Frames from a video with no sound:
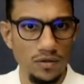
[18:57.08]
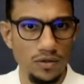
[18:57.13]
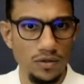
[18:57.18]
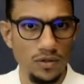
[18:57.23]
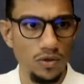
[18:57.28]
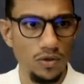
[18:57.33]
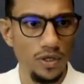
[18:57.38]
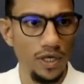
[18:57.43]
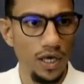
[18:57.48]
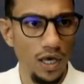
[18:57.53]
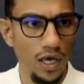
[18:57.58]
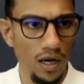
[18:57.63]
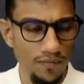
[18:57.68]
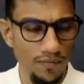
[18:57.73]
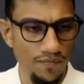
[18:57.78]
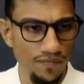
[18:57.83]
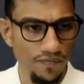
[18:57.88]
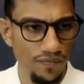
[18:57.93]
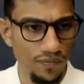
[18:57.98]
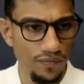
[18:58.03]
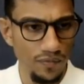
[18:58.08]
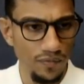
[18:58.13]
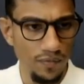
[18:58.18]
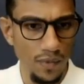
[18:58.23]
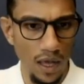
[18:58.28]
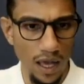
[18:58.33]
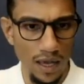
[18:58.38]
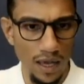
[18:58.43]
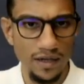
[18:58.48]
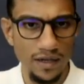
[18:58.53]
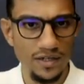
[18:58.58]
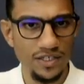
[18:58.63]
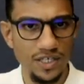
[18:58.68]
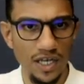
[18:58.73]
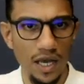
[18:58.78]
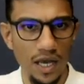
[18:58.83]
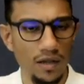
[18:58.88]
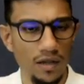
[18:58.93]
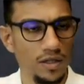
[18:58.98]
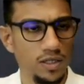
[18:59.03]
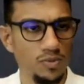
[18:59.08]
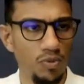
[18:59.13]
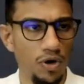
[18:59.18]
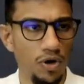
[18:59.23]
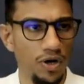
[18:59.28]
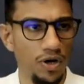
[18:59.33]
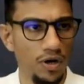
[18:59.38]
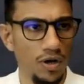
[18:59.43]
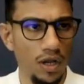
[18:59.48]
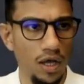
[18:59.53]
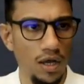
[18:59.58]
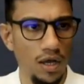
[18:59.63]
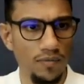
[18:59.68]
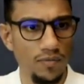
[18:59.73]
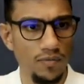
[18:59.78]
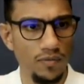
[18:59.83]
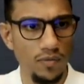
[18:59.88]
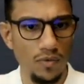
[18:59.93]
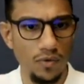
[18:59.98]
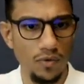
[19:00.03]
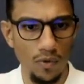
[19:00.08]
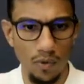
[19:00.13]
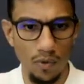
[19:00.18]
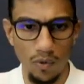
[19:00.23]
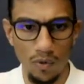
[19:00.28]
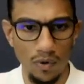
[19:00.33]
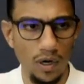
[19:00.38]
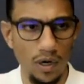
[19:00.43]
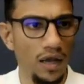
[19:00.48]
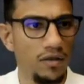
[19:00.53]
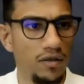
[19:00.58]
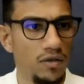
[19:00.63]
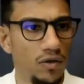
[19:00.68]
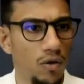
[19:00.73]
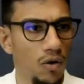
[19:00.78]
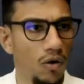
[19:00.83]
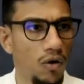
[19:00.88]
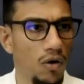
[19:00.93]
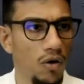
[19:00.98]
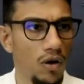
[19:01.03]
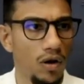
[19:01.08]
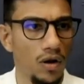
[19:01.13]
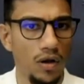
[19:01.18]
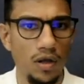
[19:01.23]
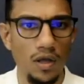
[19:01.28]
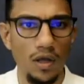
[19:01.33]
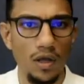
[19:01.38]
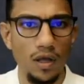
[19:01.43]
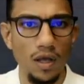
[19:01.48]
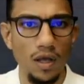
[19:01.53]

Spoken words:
So here I can share this particular code, like, or